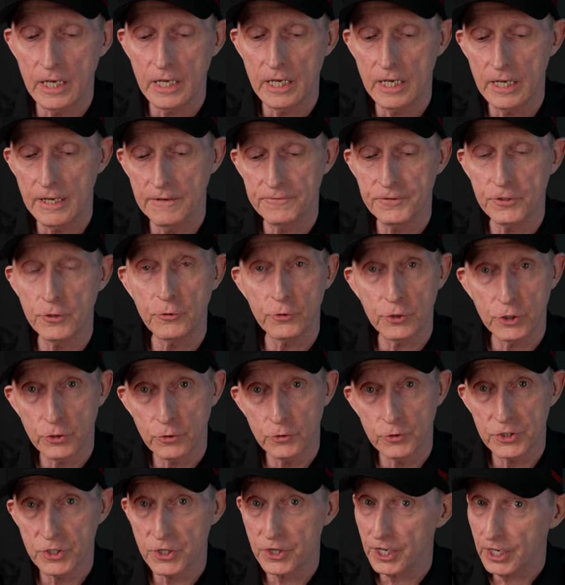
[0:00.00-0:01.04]
If you
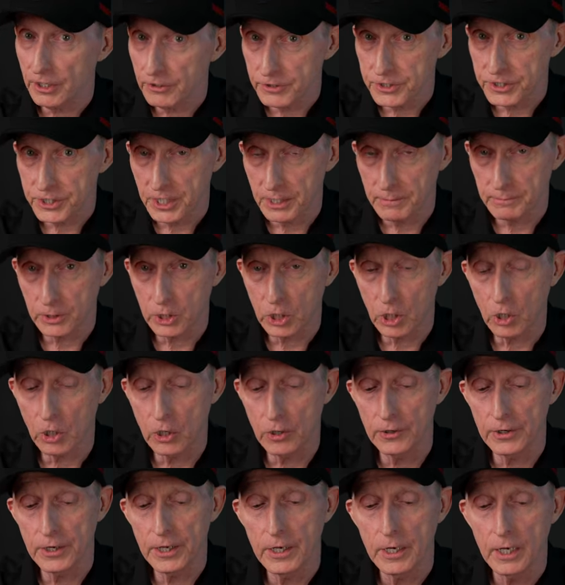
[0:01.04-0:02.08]
use their SIM
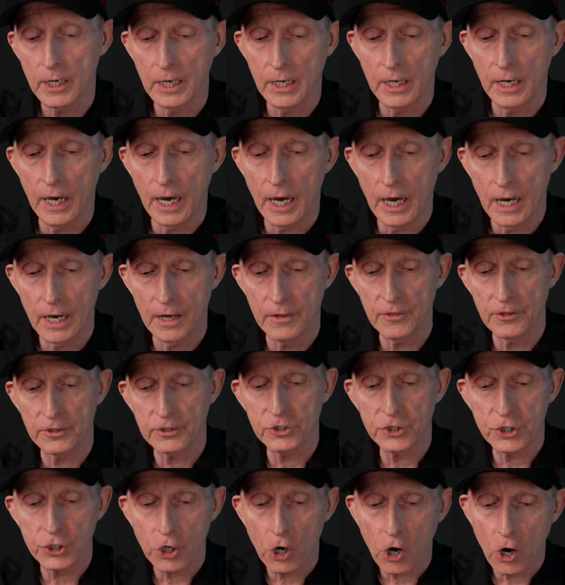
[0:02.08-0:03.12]
card, the
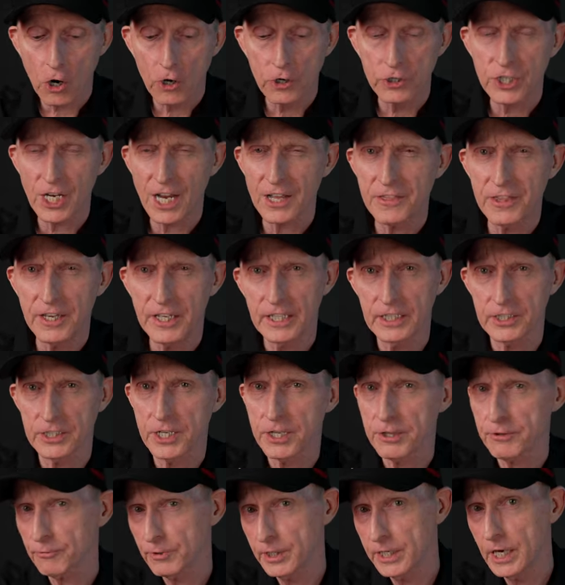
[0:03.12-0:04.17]
charge, I think, is
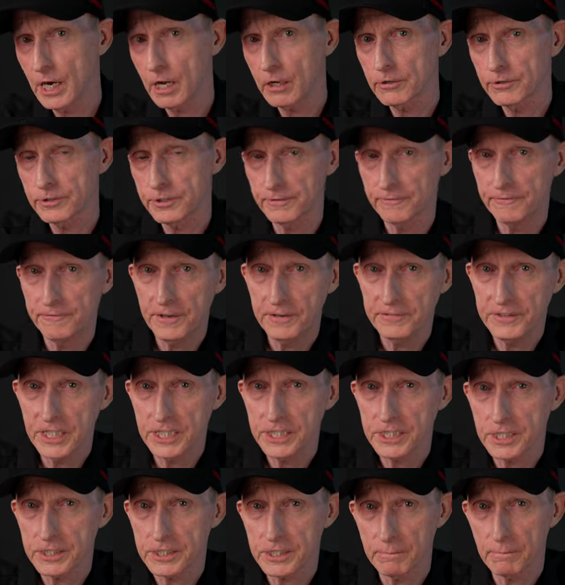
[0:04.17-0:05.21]

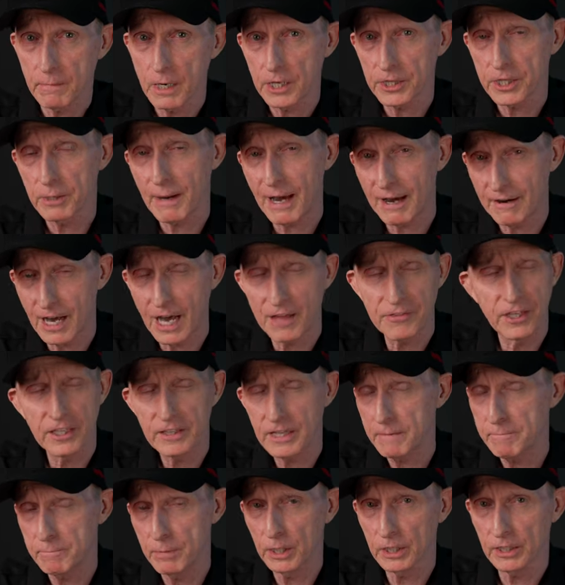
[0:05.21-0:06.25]
$3.50 a month. I think
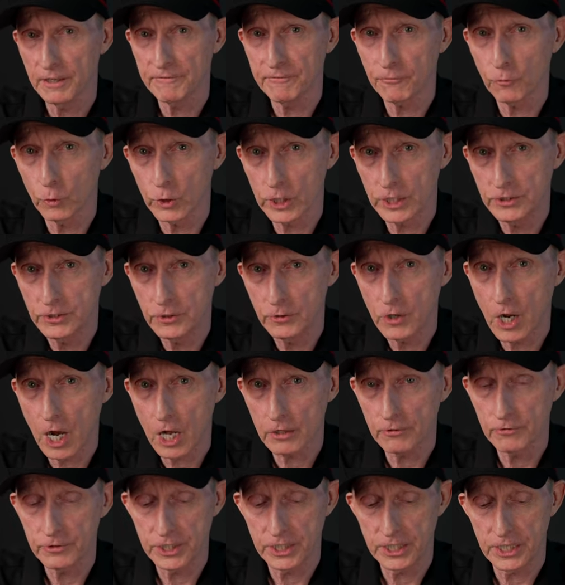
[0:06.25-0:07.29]
they bill it
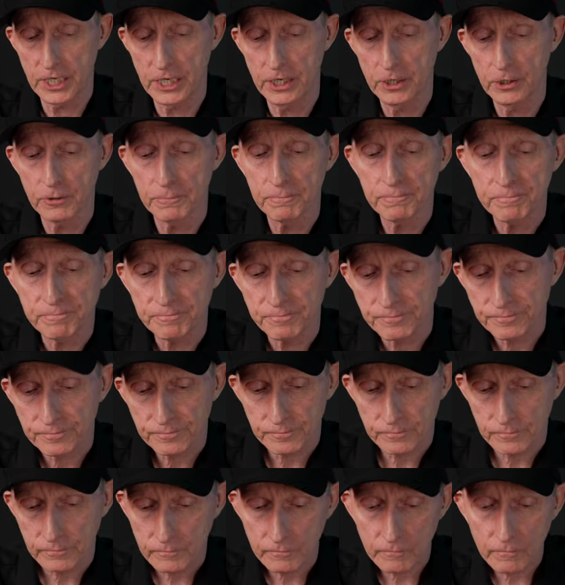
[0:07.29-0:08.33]
$42 a year
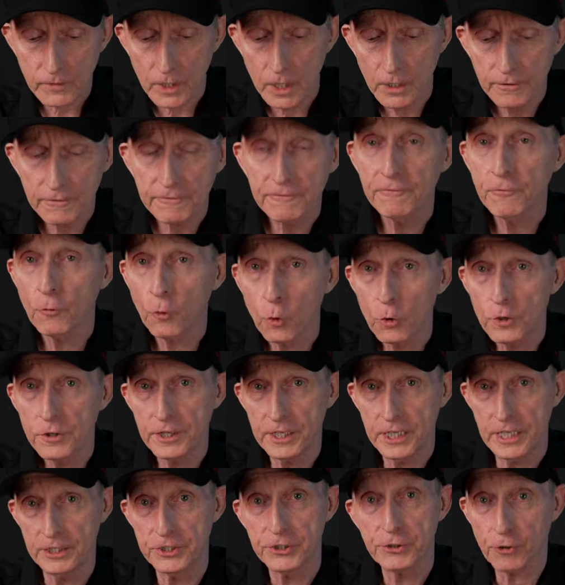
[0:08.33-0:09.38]
for
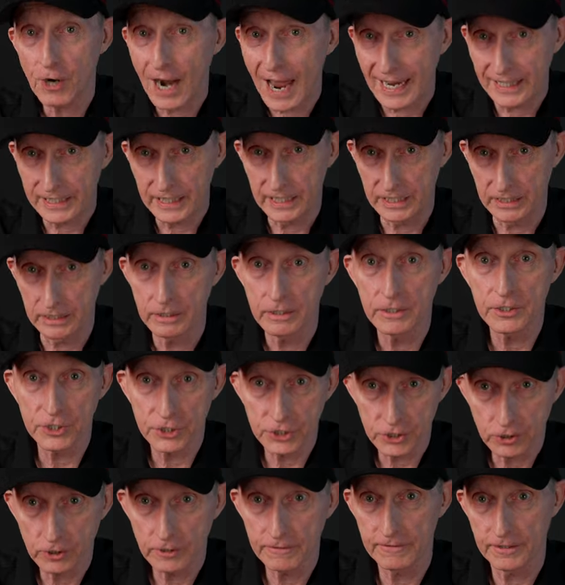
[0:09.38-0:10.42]
the tracking
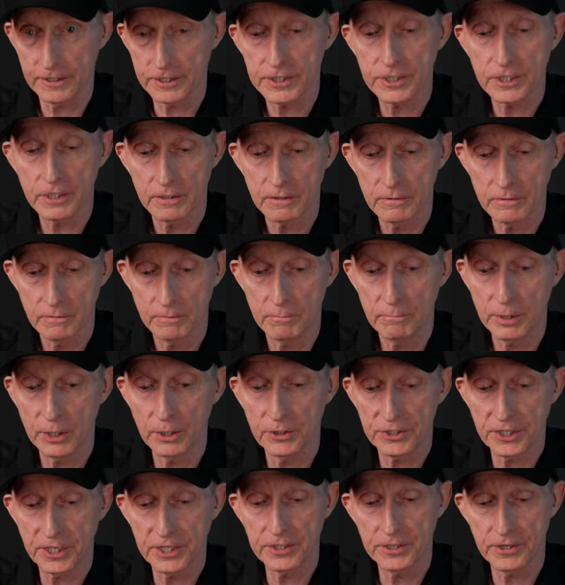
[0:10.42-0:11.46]
service
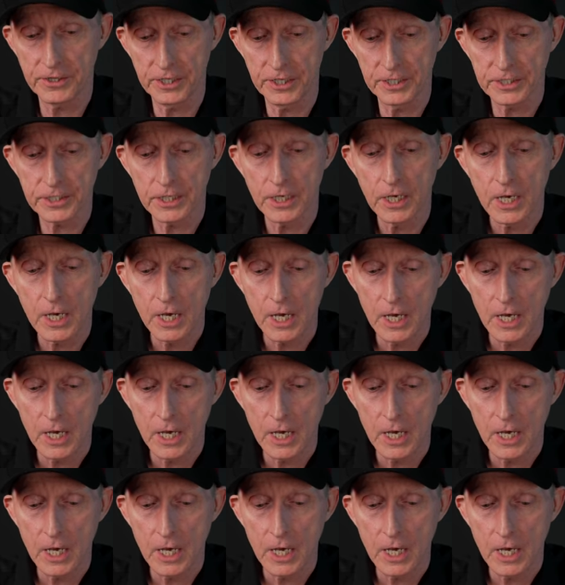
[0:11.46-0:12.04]
built into this.